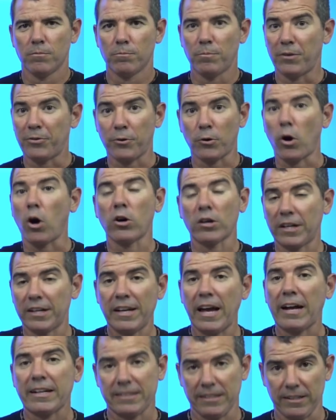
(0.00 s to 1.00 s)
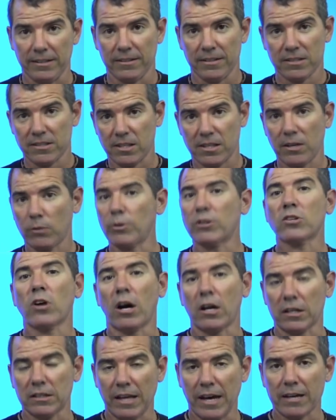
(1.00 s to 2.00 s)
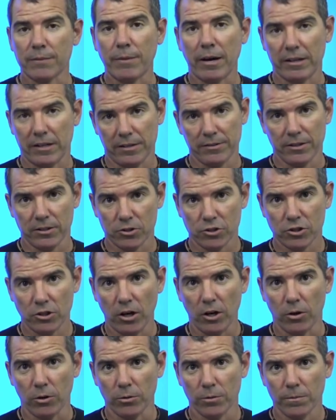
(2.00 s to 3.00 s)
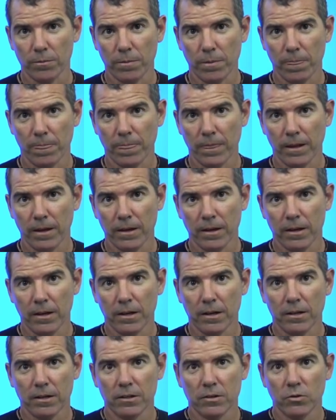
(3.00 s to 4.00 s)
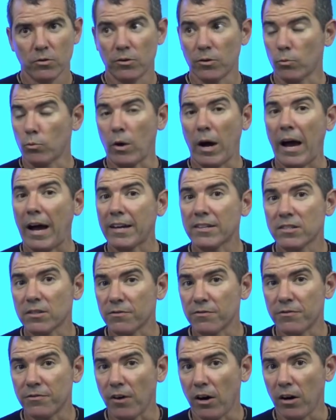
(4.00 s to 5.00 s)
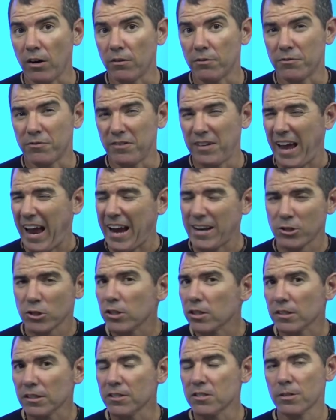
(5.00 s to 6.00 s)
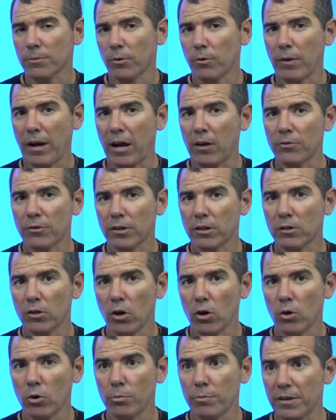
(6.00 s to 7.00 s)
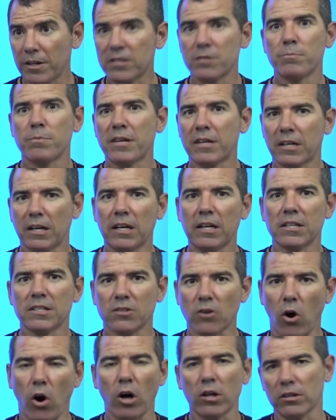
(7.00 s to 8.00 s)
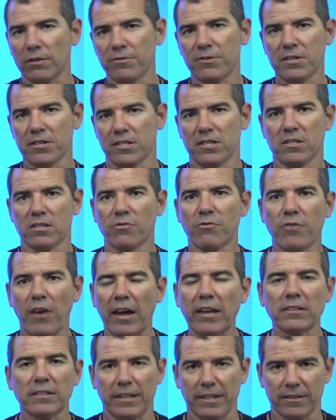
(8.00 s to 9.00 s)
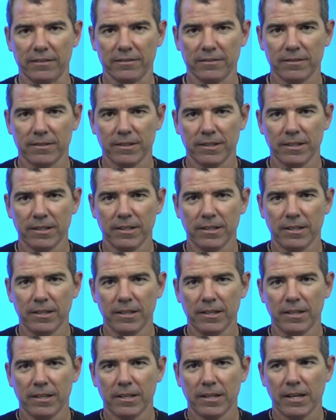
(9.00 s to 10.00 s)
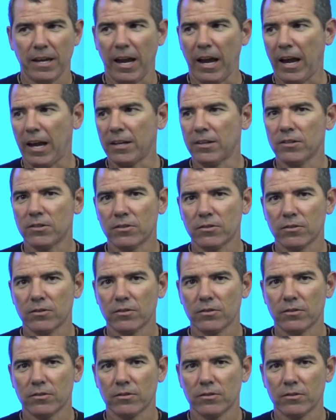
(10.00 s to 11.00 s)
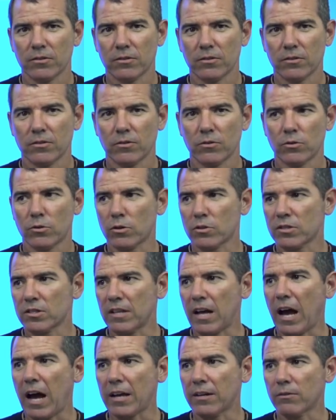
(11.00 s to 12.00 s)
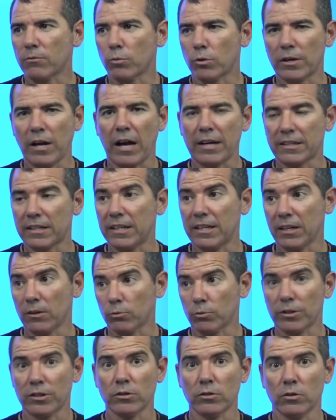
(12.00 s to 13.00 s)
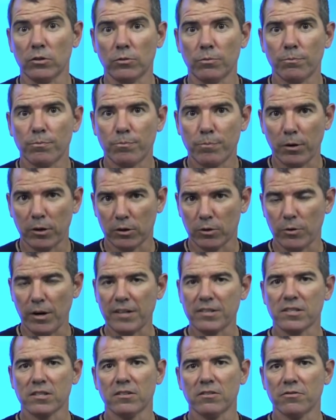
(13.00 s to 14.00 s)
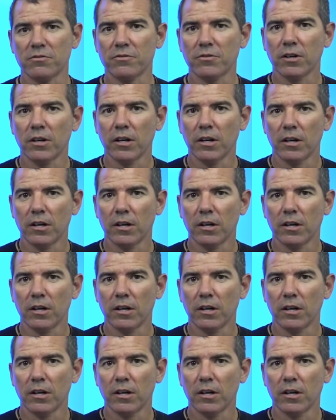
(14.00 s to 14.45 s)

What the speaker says: But they're all connected. That's the thing we talk a lot about on this show. The rise of nationalism around the globe is because all of this is failing. And we're not getting real progressive